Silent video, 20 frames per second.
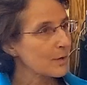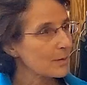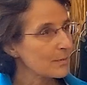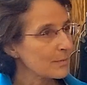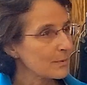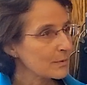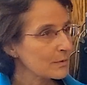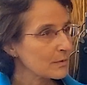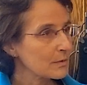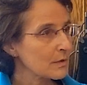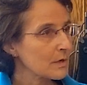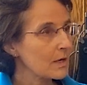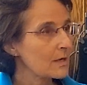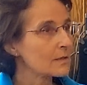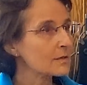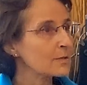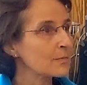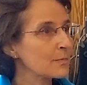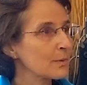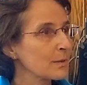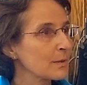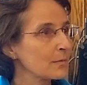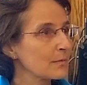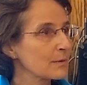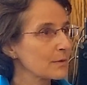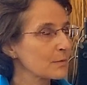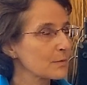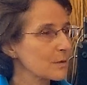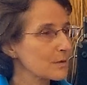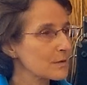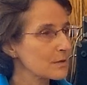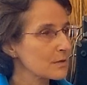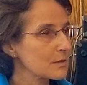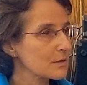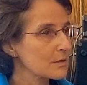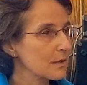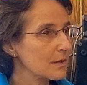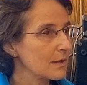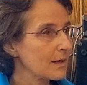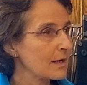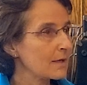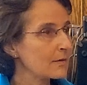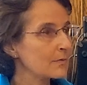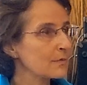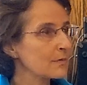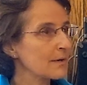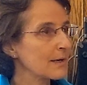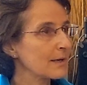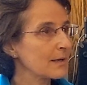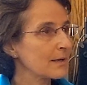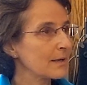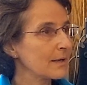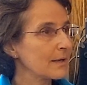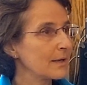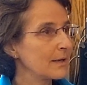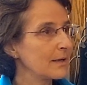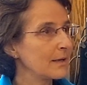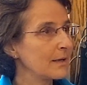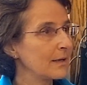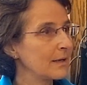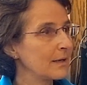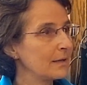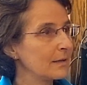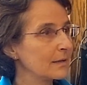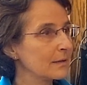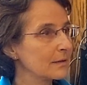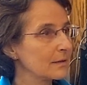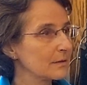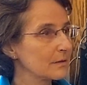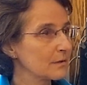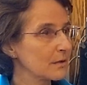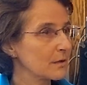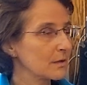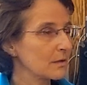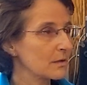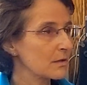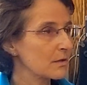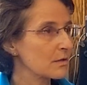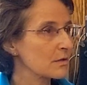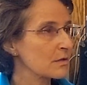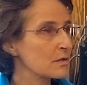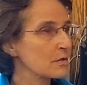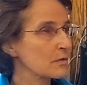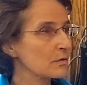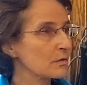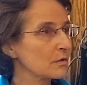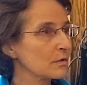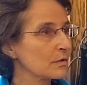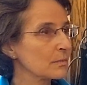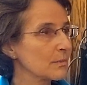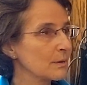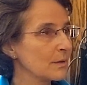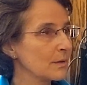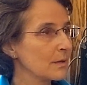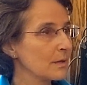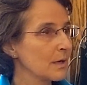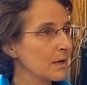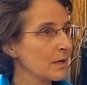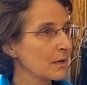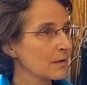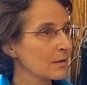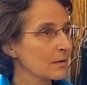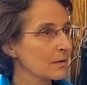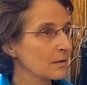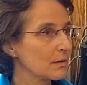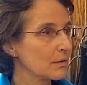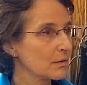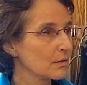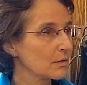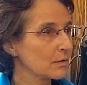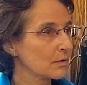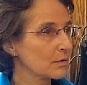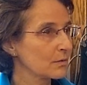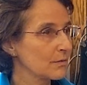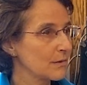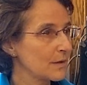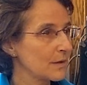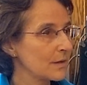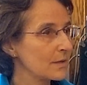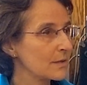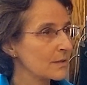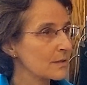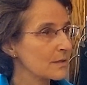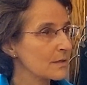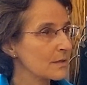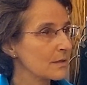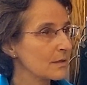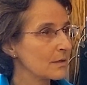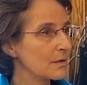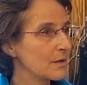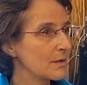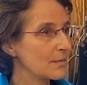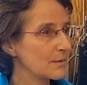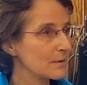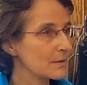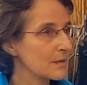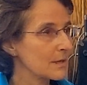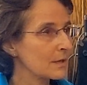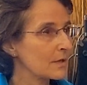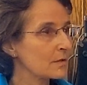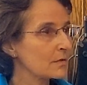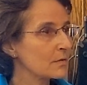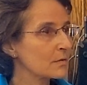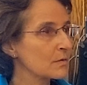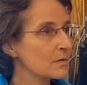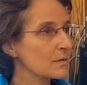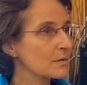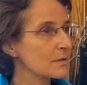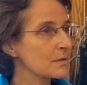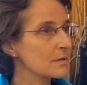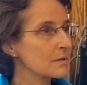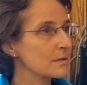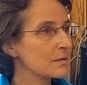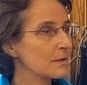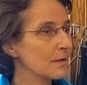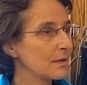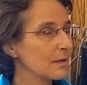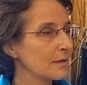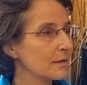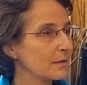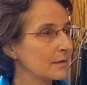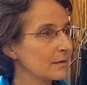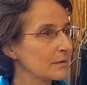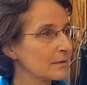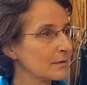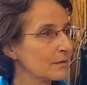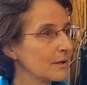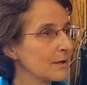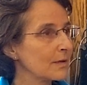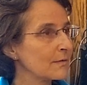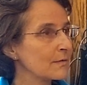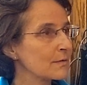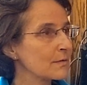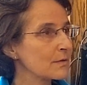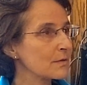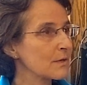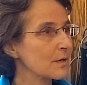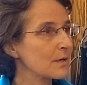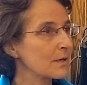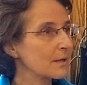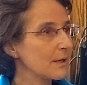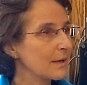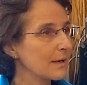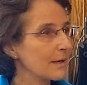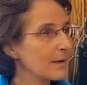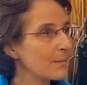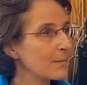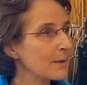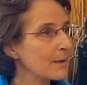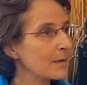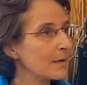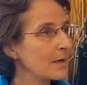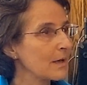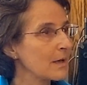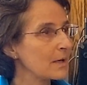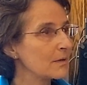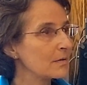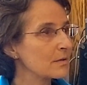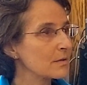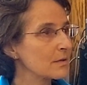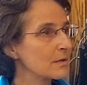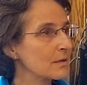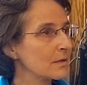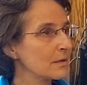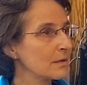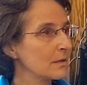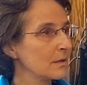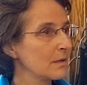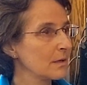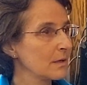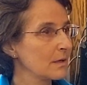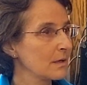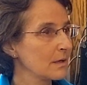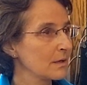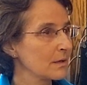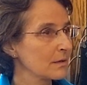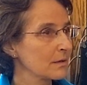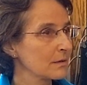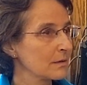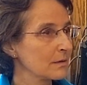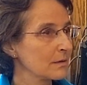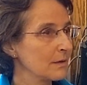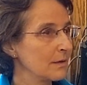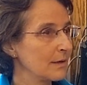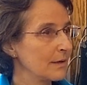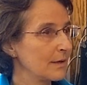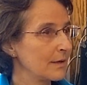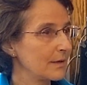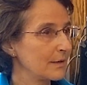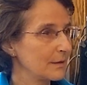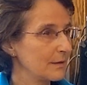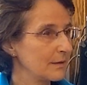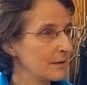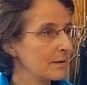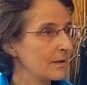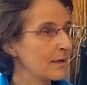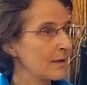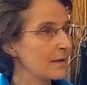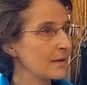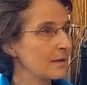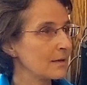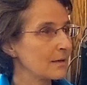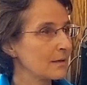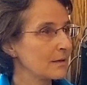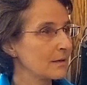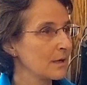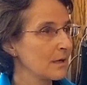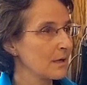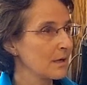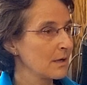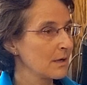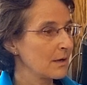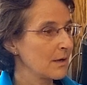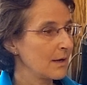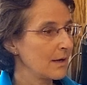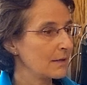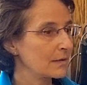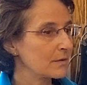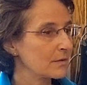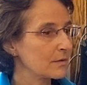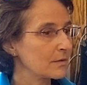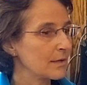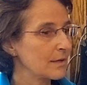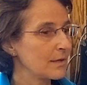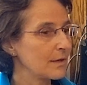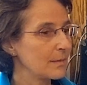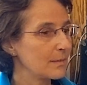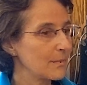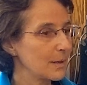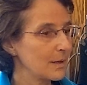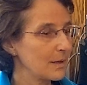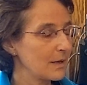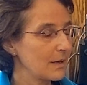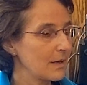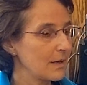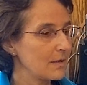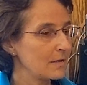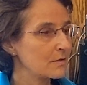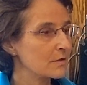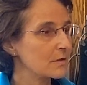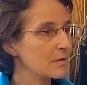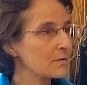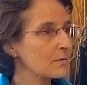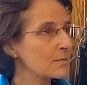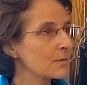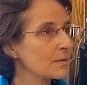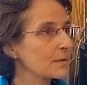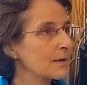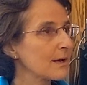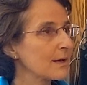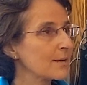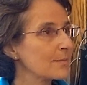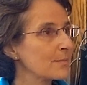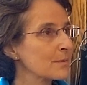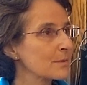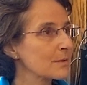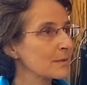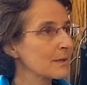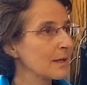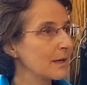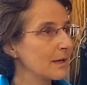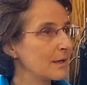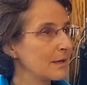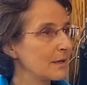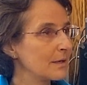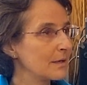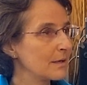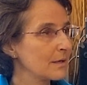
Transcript: me into the hospital, which was in July of 1988. The doctor just told me, you know, you're very sick, you have a psychosis, and you have to start taking medication. Okay. And I did that, and I had to take medication three times a day,